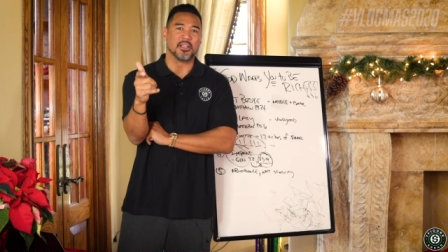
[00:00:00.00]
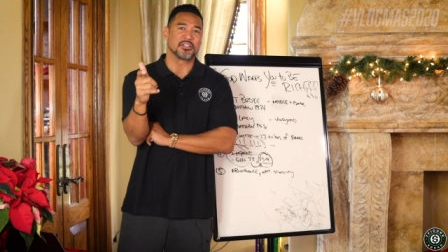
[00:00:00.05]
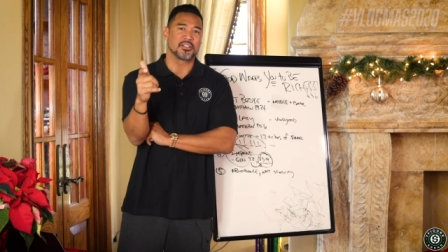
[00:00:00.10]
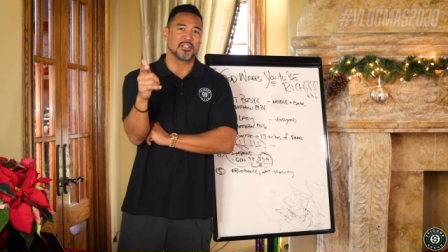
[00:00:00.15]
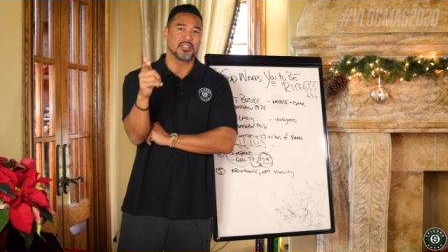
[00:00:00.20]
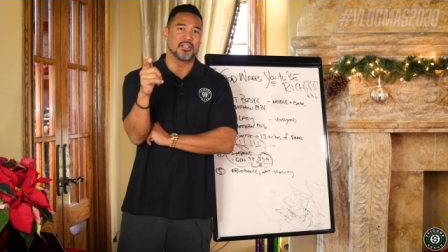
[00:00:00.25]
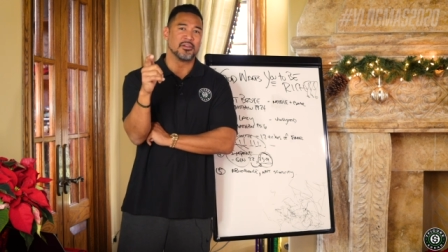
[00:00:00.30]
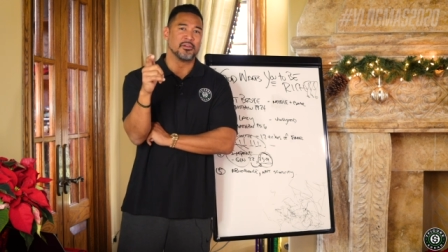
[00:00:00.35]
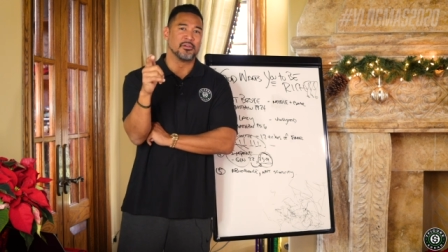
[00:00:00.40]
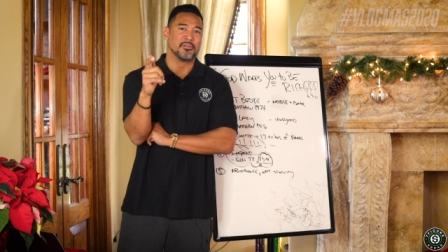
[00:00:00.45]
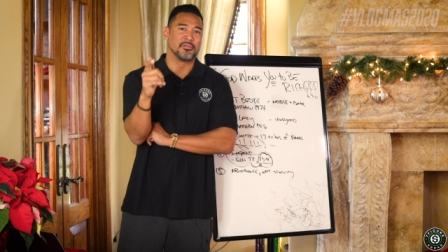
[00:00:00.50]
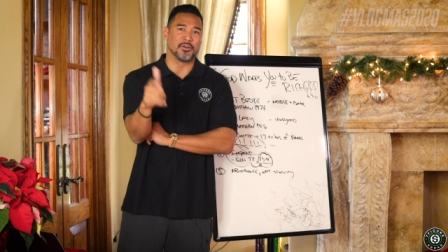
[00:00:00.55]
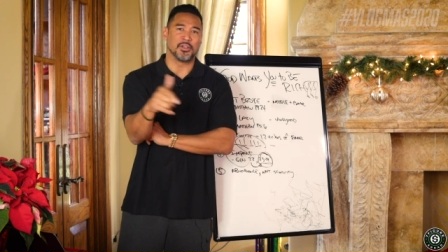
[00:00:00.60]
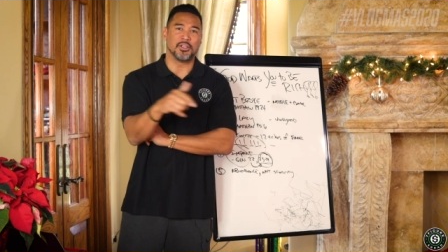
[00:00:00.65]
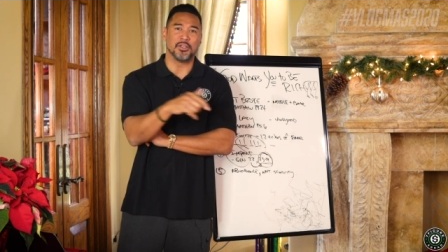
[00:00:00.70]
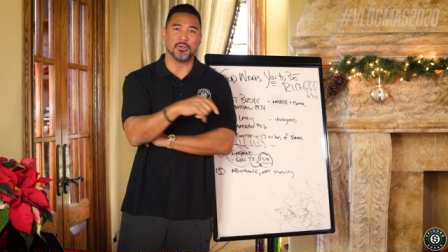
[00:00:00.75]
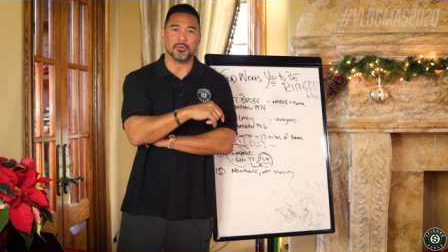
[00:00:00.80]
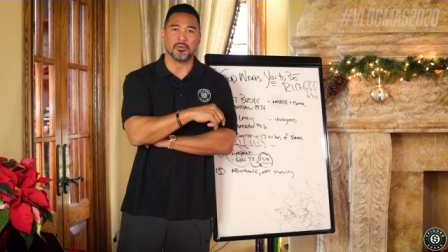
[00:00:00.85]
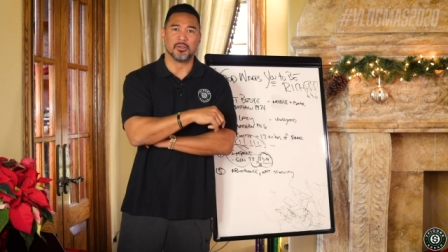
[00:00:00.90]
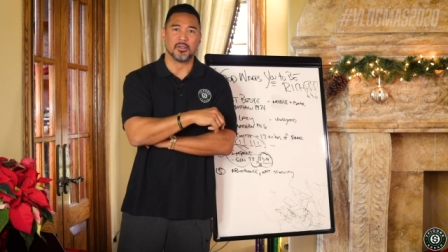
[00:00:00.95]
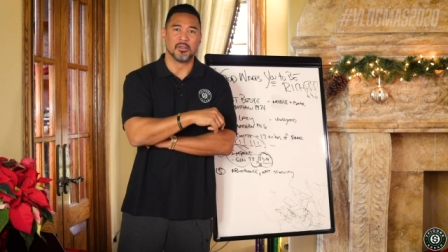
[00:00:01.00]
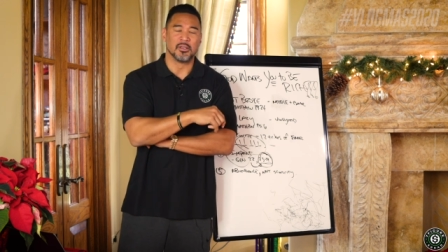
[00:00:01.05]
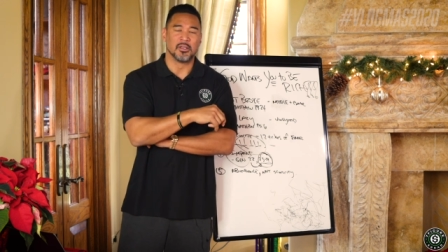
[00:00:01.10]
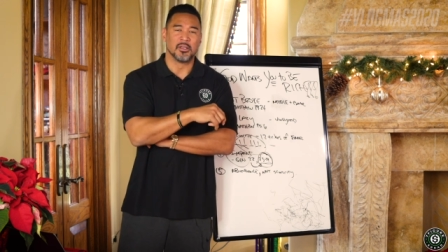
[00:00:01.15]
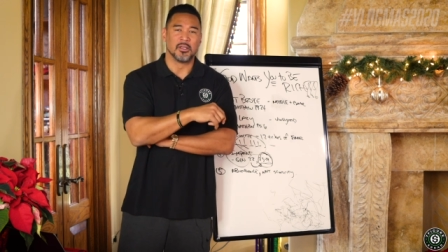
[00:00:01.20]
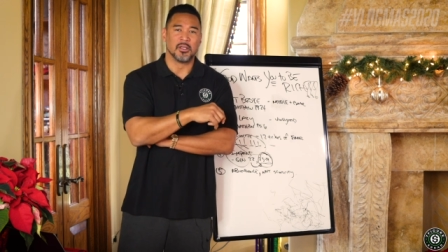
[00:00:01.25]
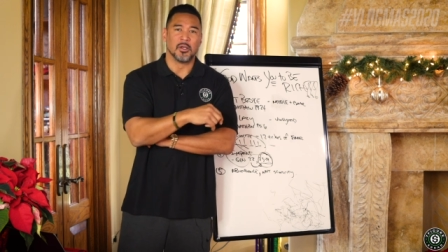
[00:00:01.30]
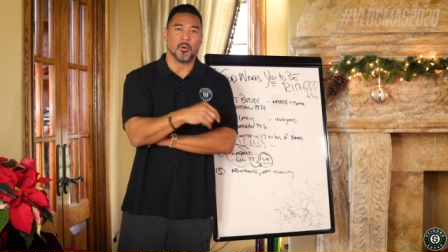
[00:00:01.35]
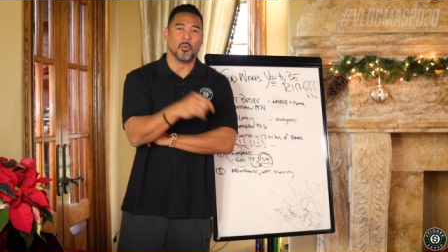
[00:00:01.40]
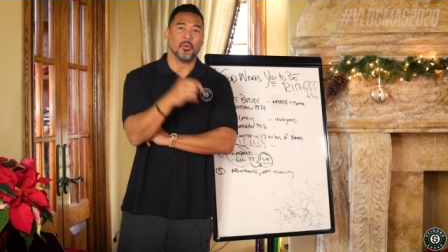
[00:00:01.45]
gifts for you
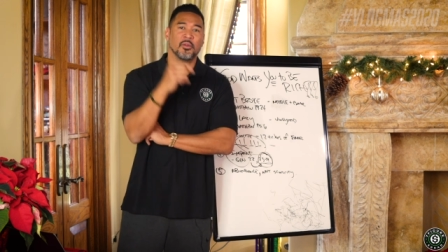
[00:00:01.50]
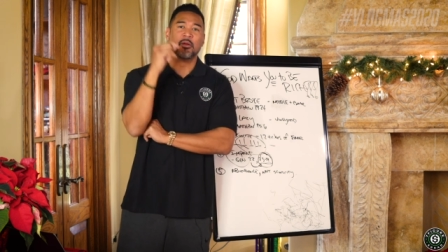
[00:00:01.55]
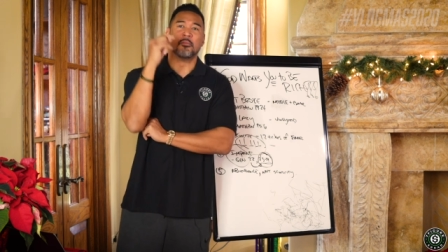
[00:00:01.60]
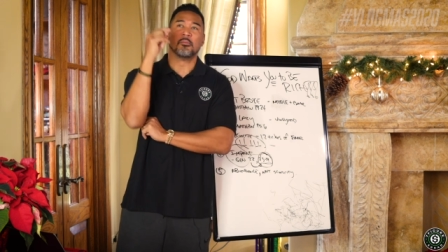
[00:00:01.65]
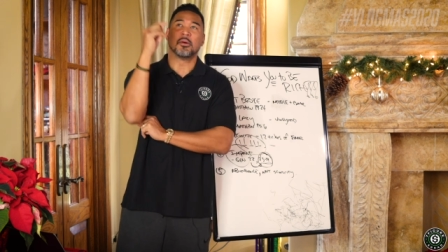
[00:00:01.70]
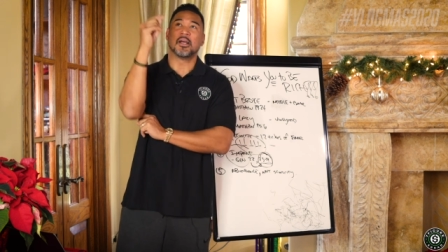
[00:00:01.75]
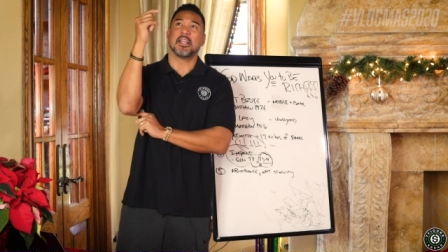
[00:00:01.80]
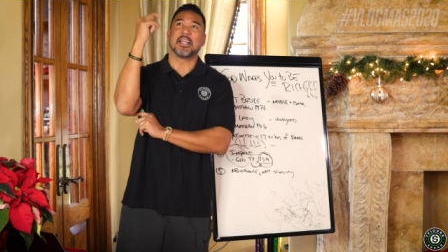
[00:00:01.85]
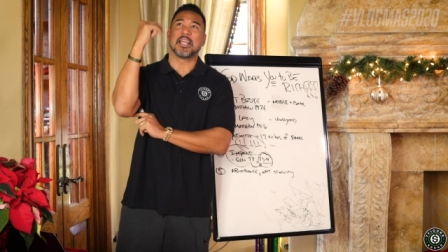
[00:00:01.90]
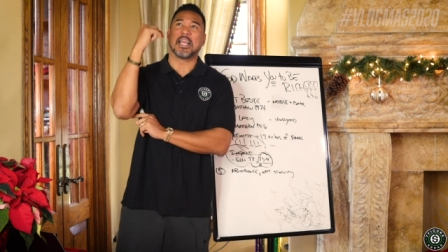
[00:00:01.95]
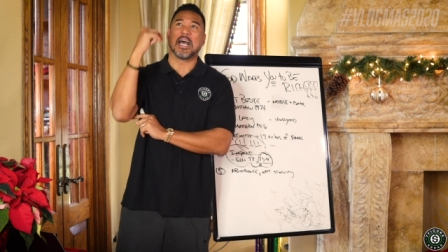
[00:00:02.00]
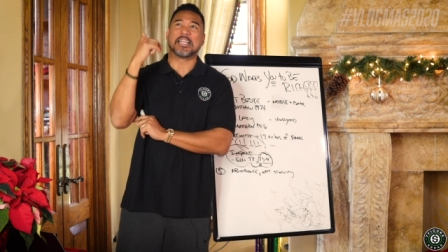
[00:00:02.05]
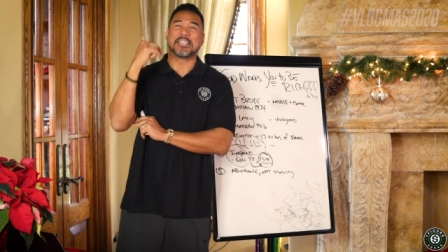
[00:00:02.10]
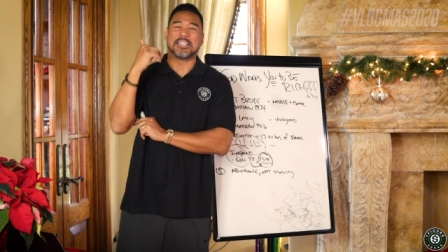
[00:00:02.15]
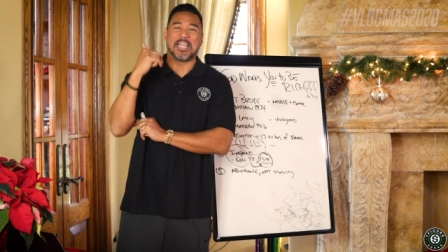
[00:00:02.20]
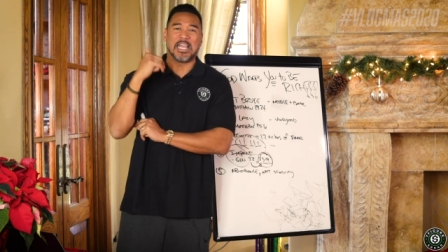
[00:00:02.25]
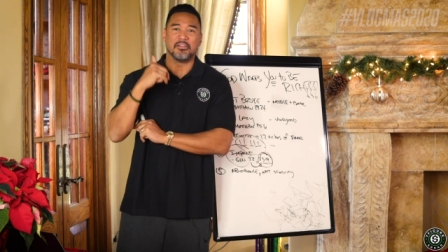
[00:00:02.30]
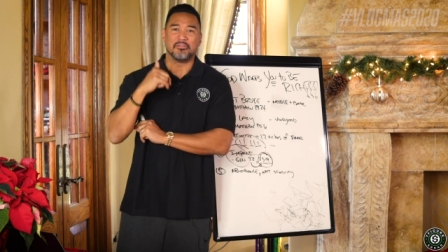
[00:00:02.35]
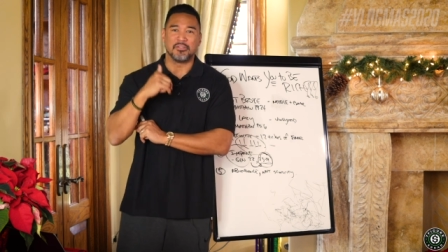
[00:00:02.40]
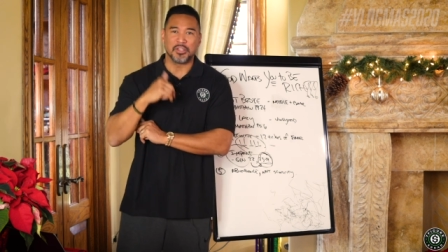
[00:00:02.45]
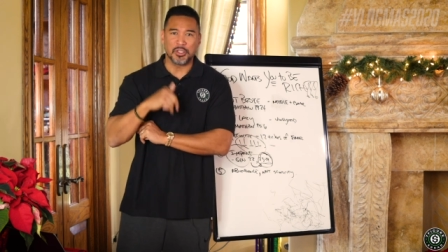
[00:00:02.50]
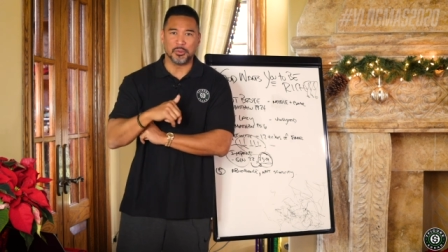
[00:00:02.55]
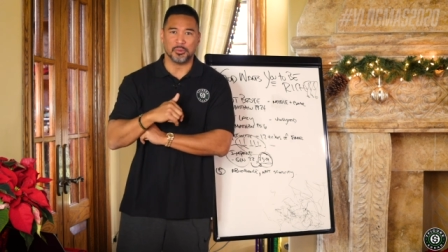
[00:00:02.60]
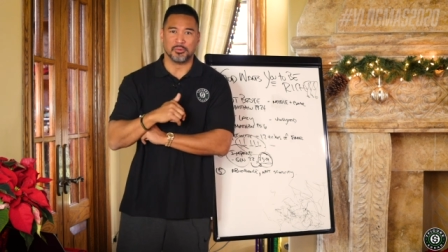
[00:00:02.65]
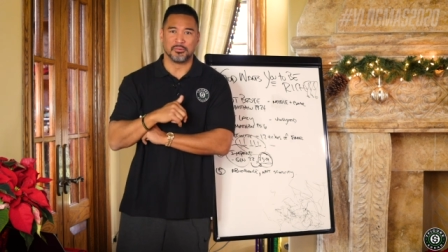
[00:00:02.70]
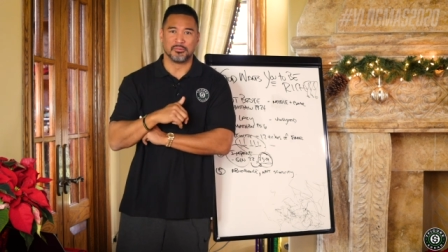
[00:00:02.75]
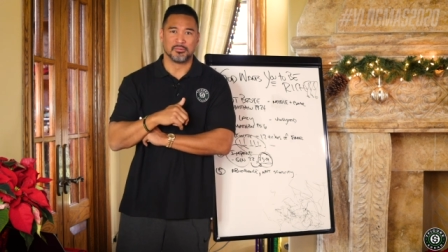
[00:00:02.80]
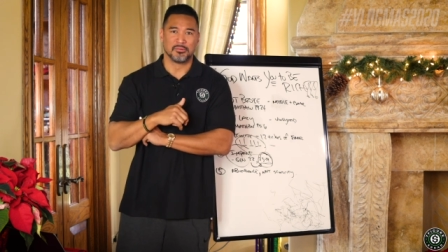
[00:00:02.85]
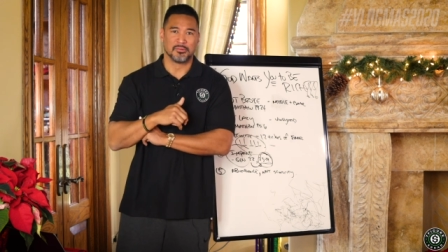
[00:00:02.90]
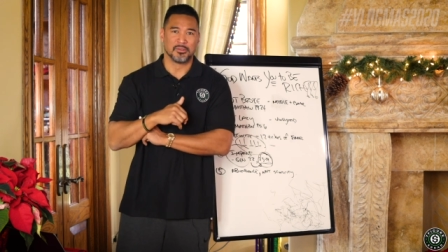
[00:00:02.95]
with the money that God gave
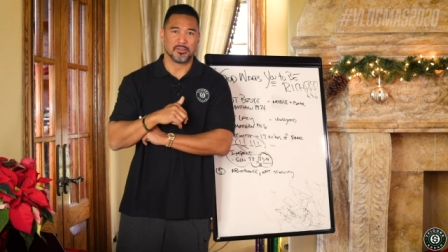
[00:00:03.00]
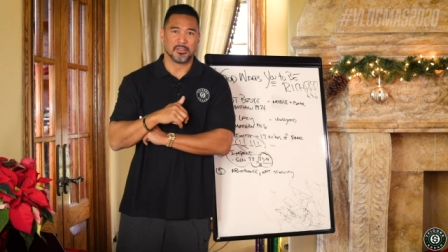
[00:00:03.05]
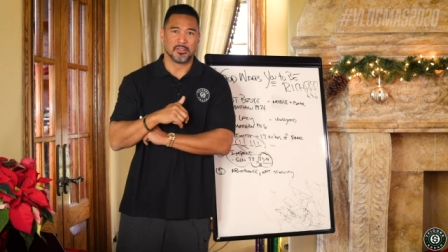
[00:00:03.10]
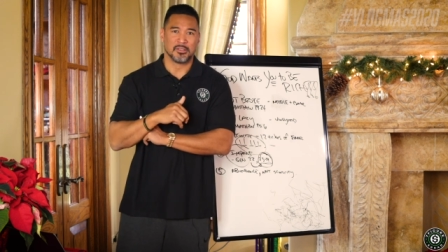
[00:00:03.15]
you